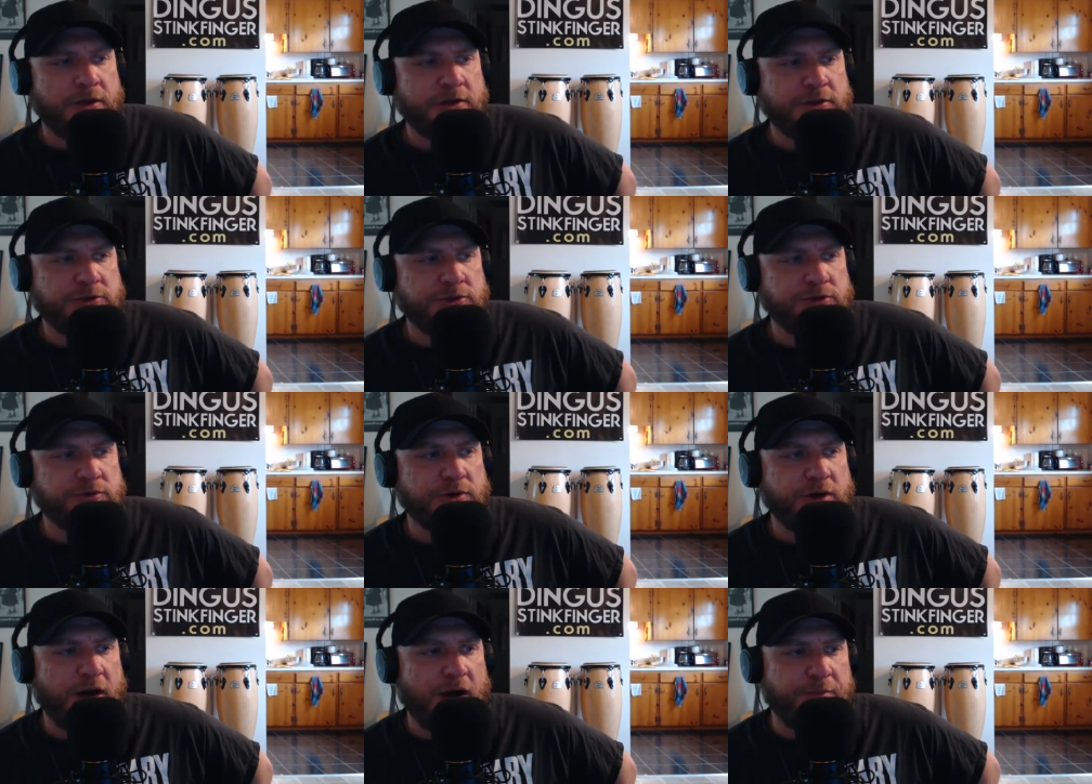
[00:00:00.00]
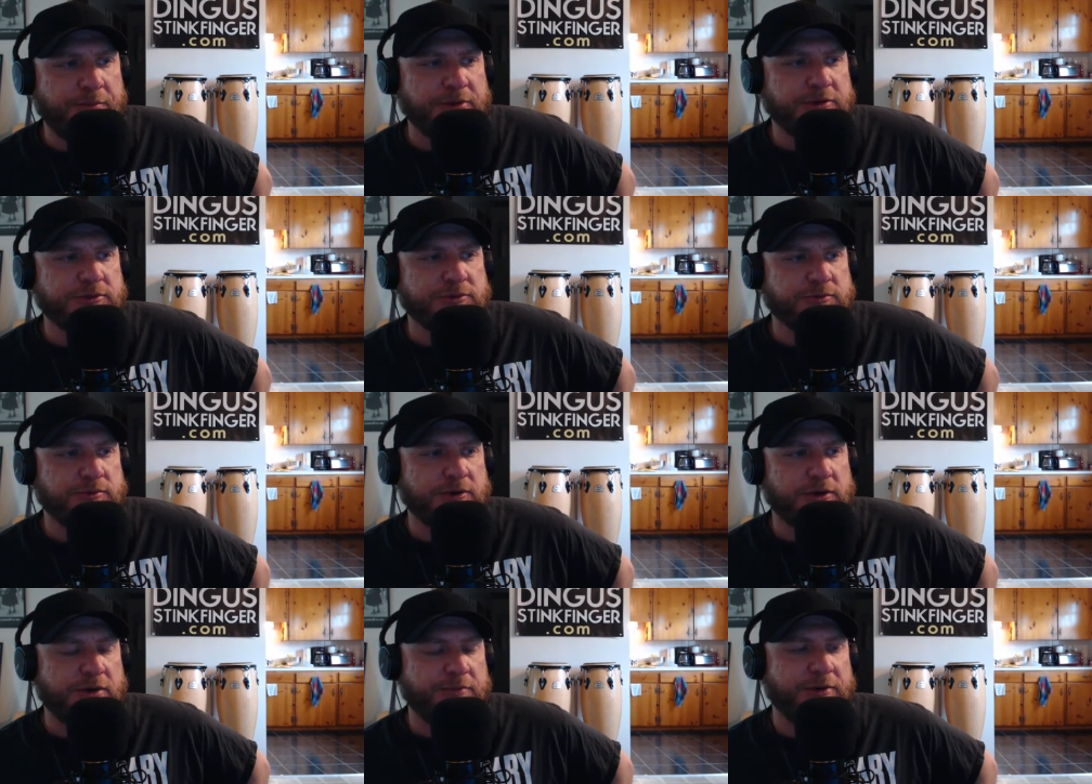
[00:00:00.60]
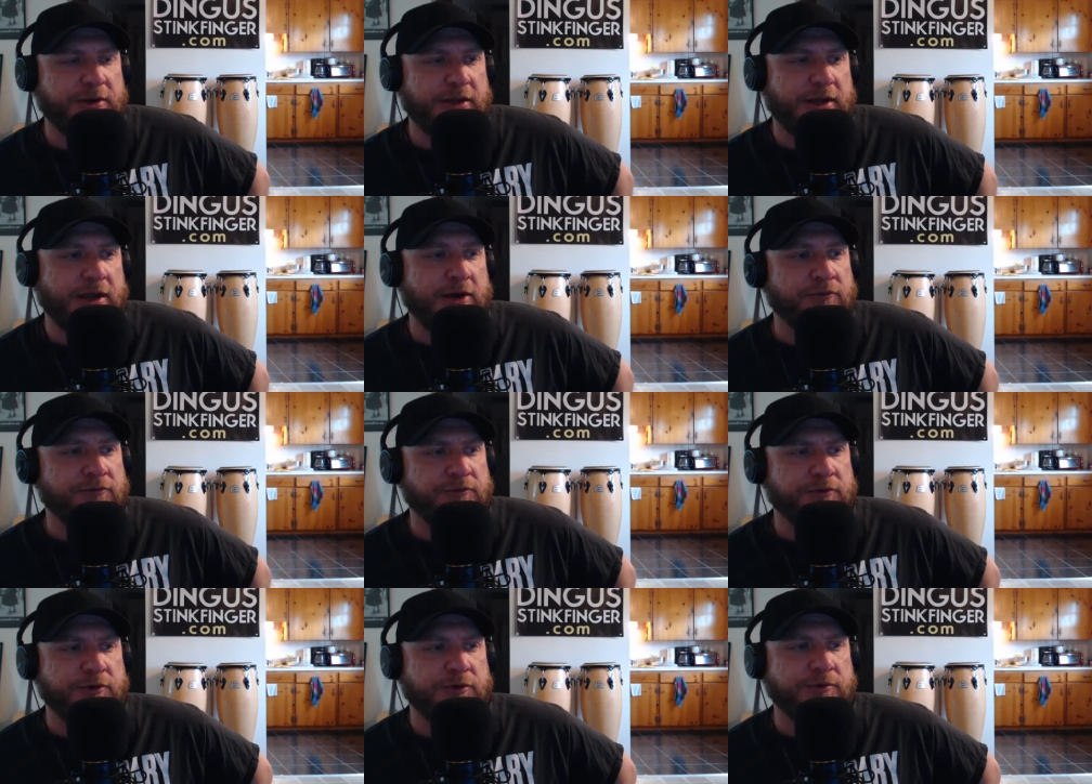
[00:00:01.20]
two comics were coming
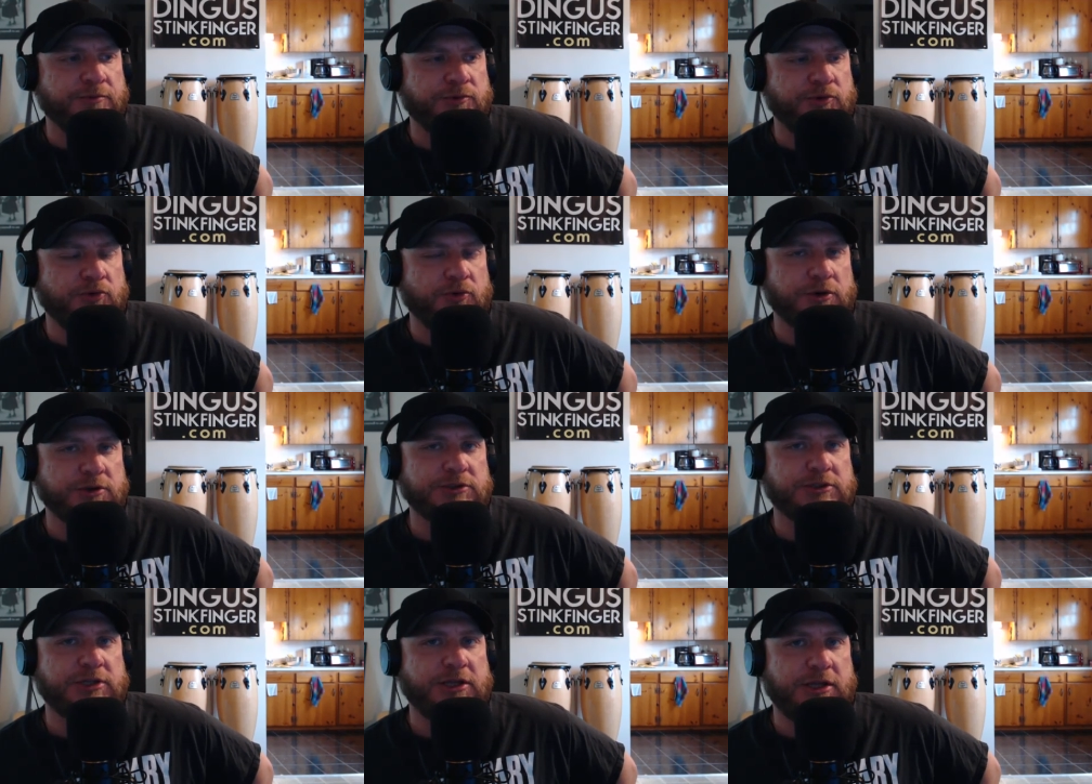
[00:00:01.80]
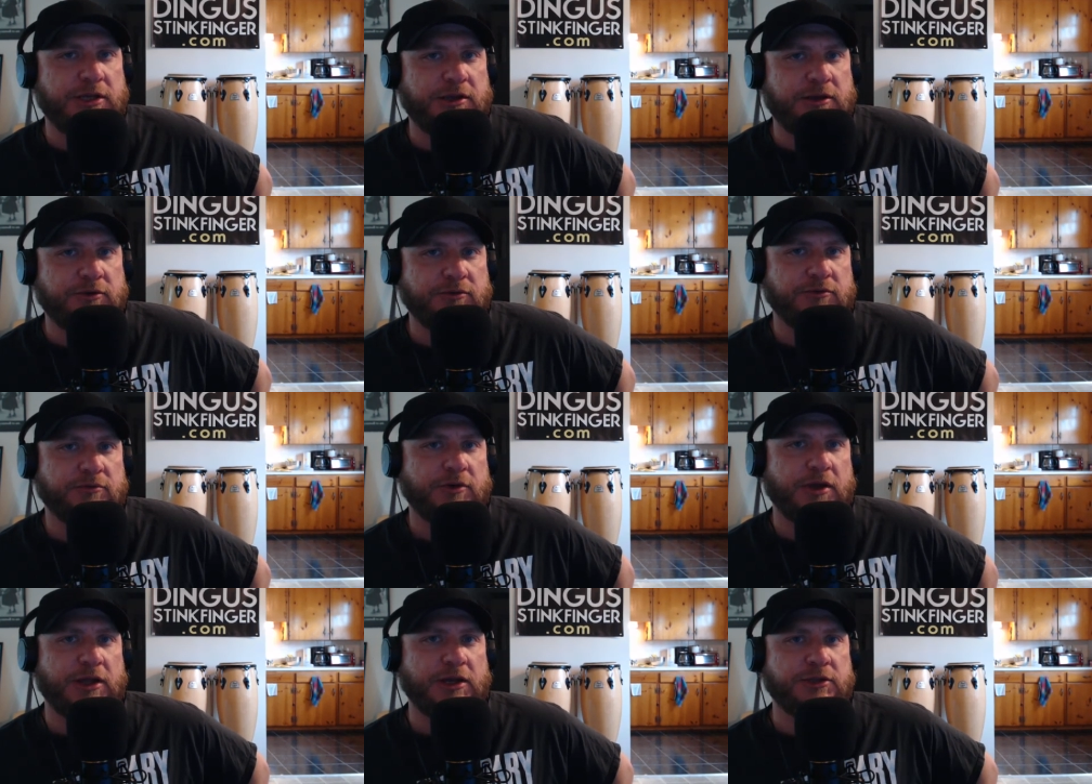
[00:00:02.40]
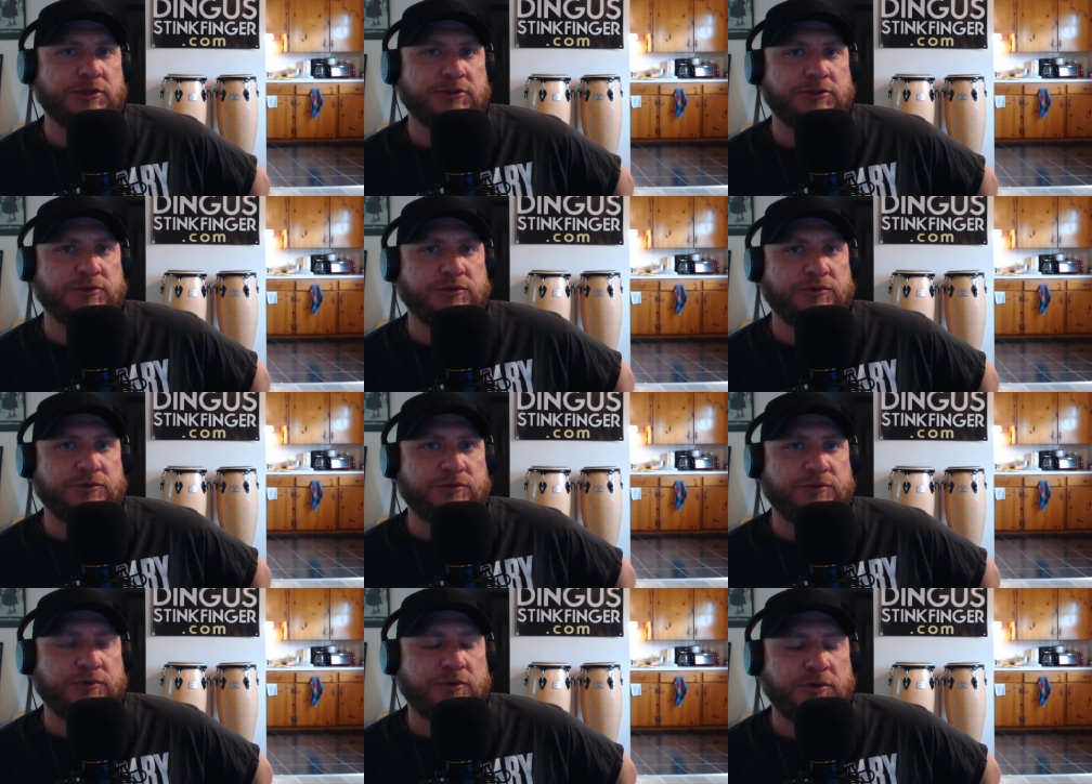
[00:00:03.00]
down from New York City, ran
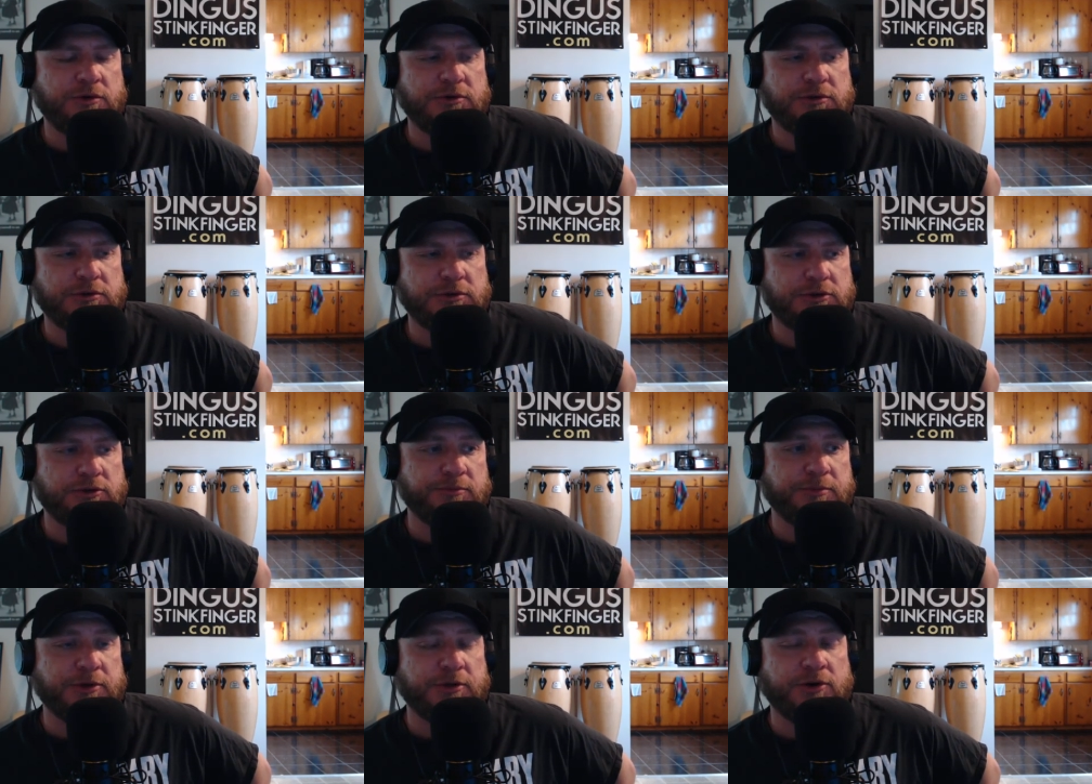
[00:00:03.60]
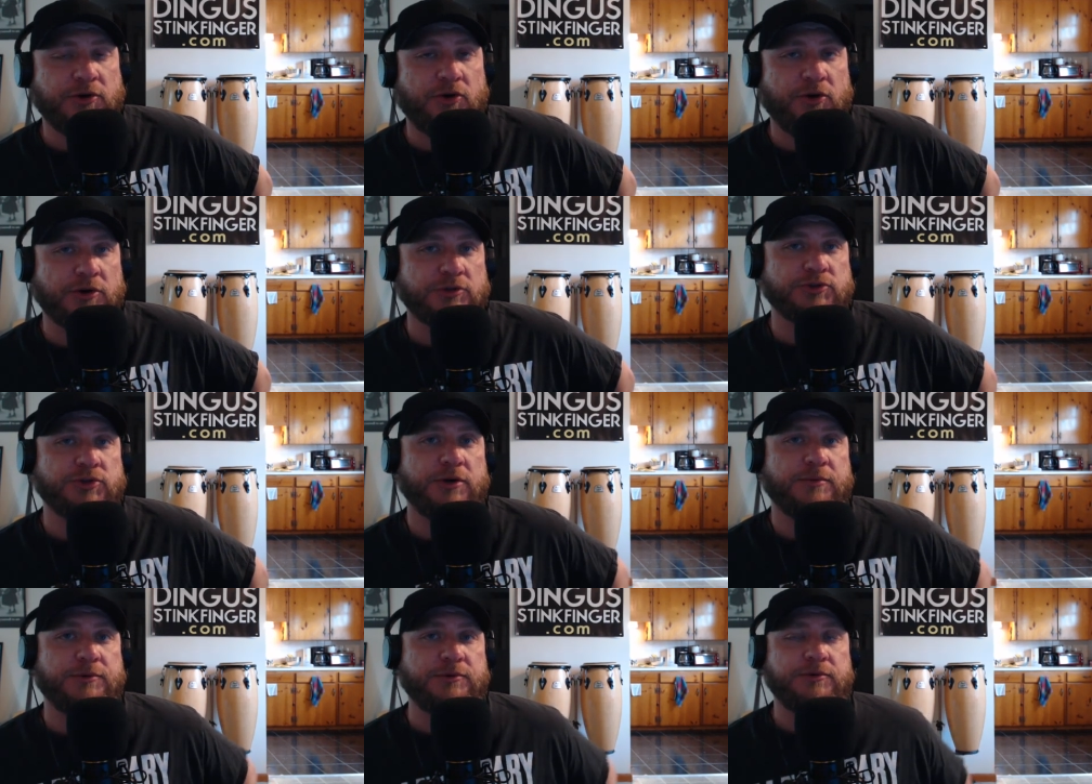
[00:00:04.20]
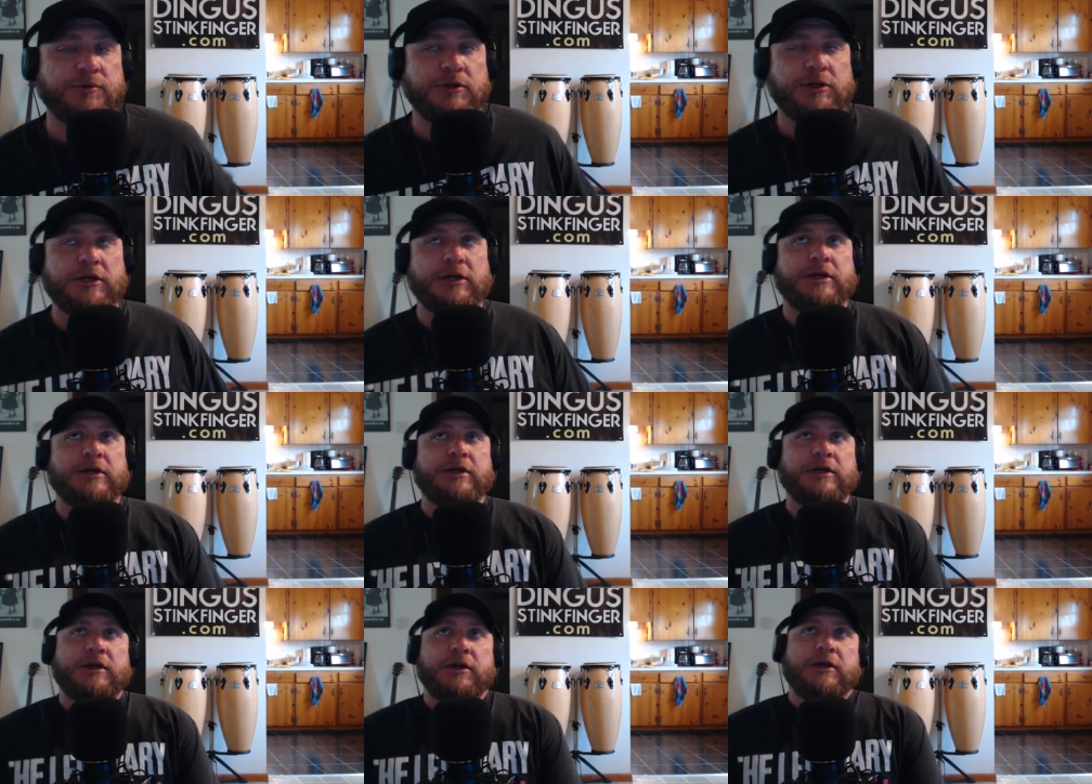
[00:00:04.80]
into a little bit of car trouble
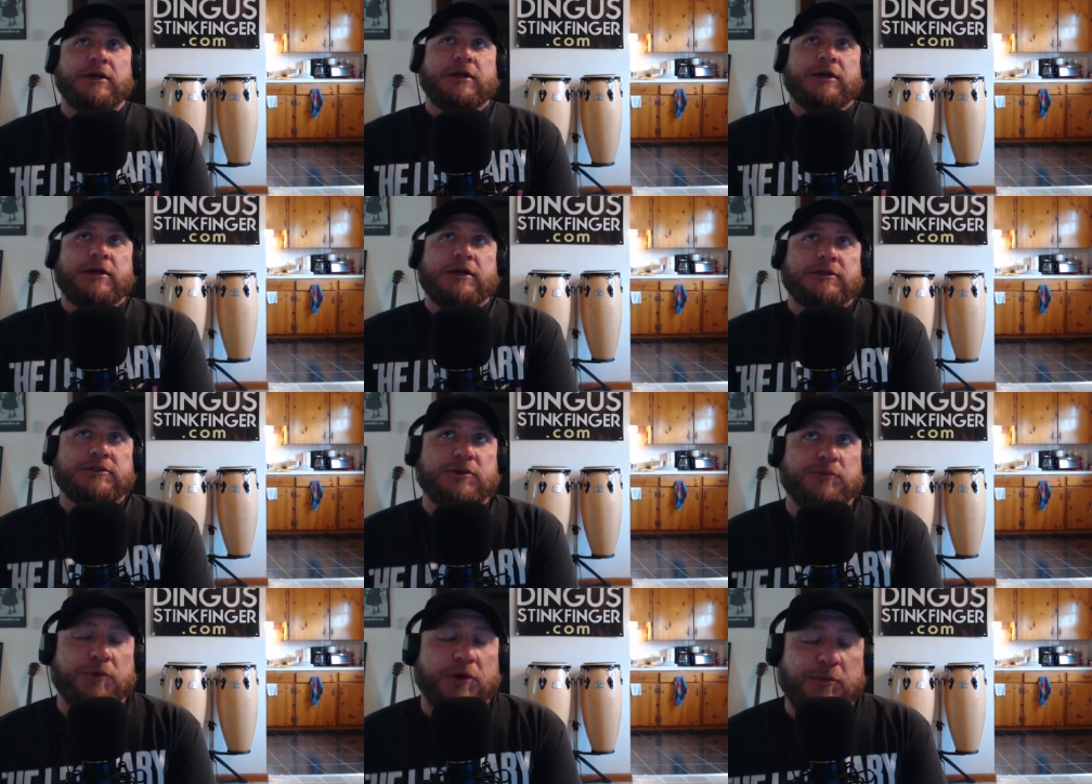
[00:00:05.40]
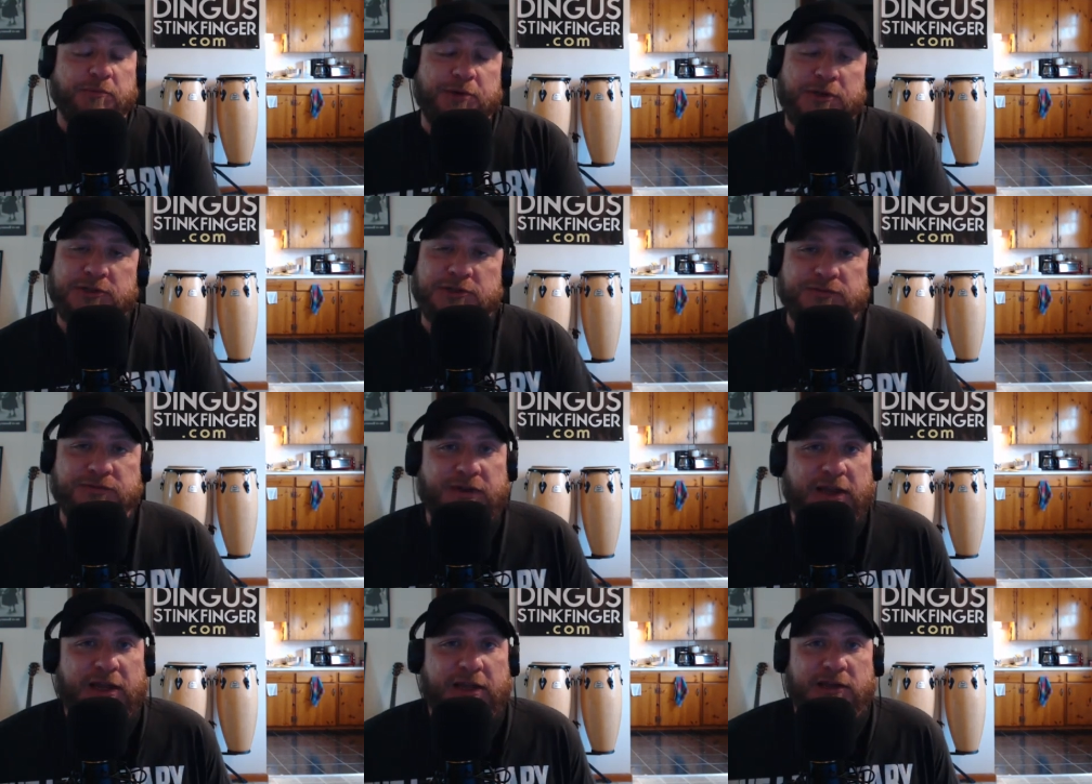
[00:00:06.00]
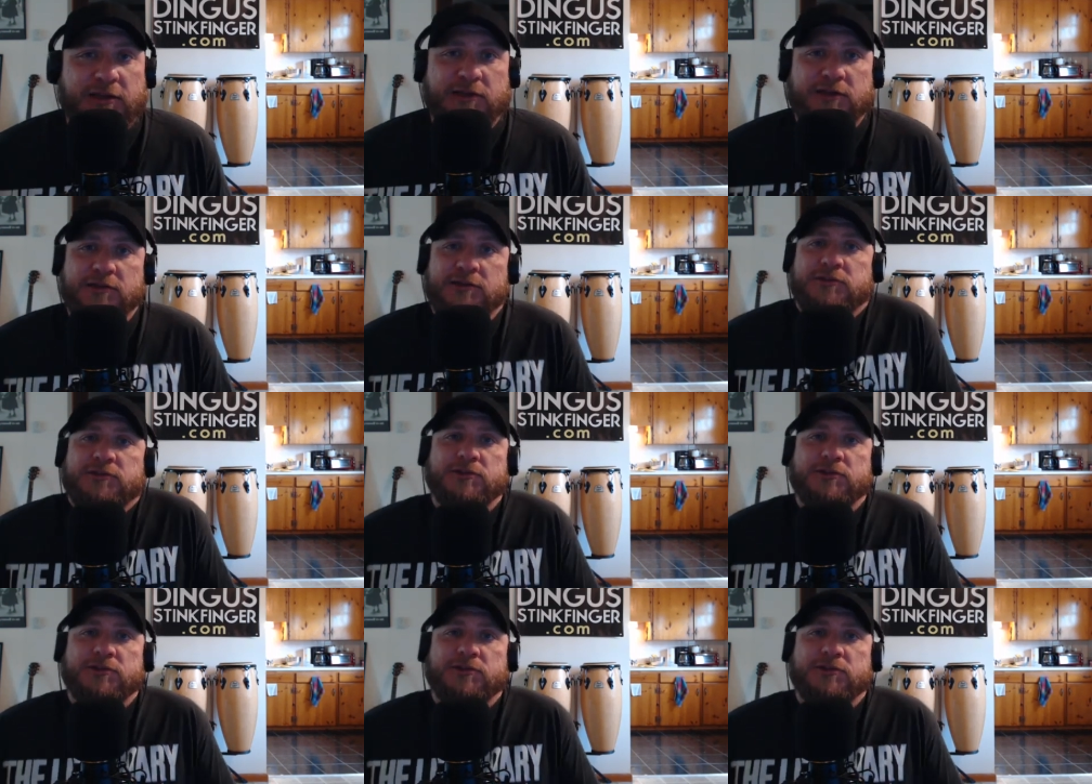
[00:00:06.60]
somewhere in Pennsylvania.